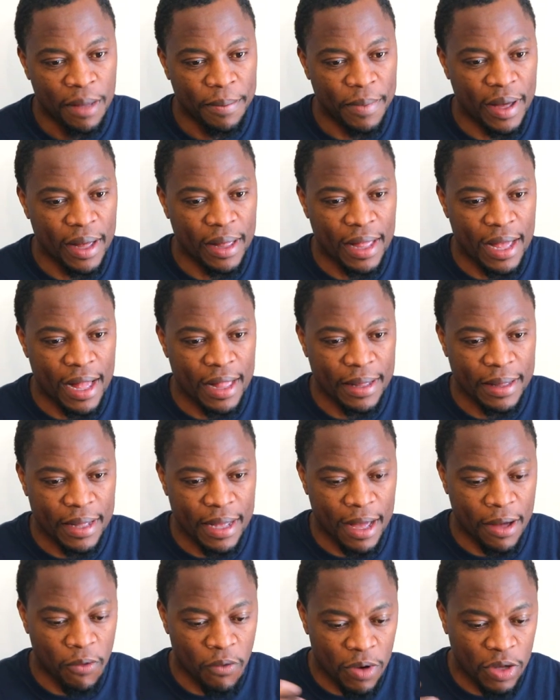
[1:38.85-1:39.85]
but I,
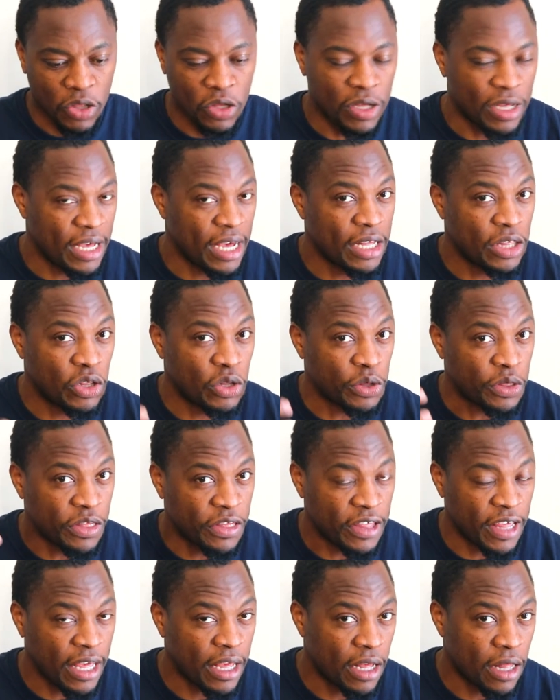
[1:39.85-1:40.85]
I want you again to
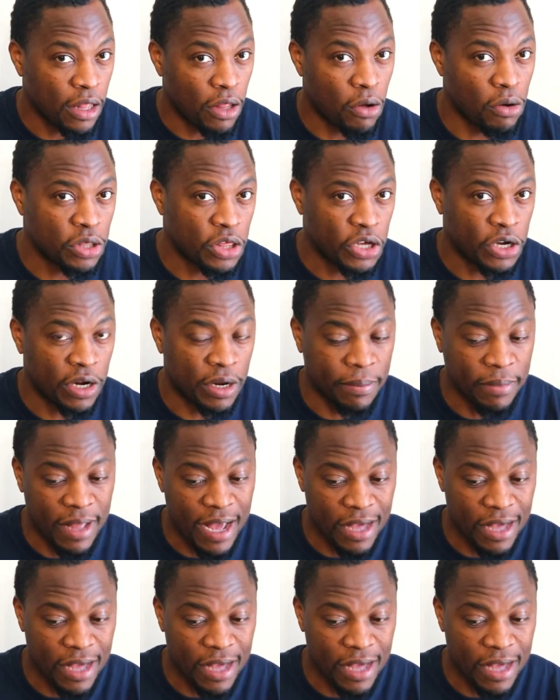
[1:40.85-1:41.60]
think long term,